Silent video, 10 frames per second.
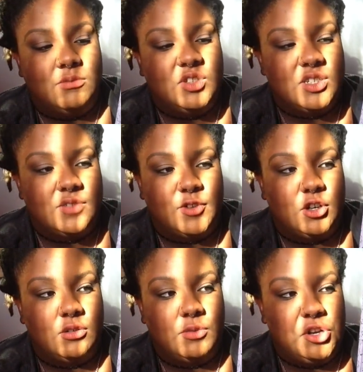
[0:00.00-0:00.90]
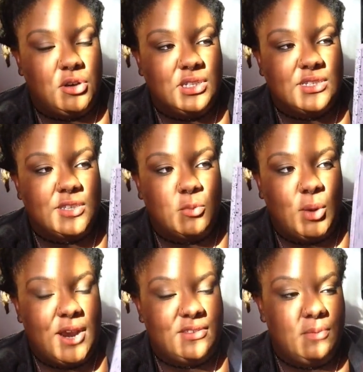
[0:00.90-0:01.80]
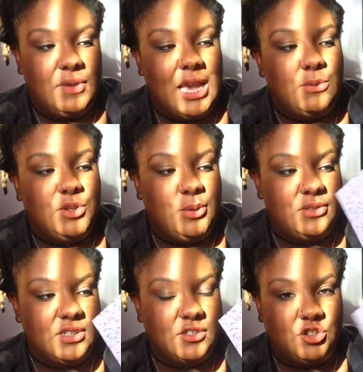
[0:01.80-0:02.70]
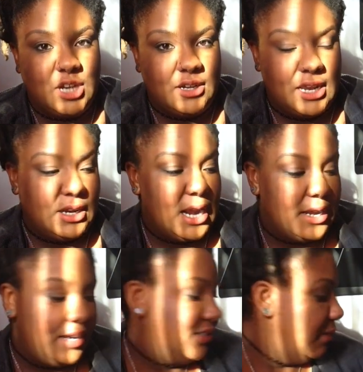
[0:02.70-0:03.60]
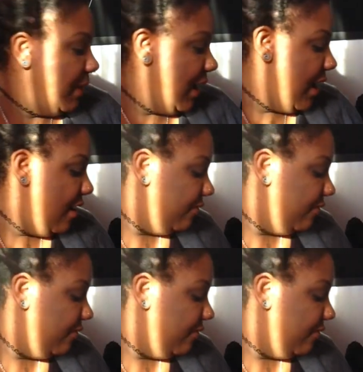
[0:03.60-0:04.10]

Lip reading: just for, you know, on the subway or something. I would use this to jot down any ideas I might have.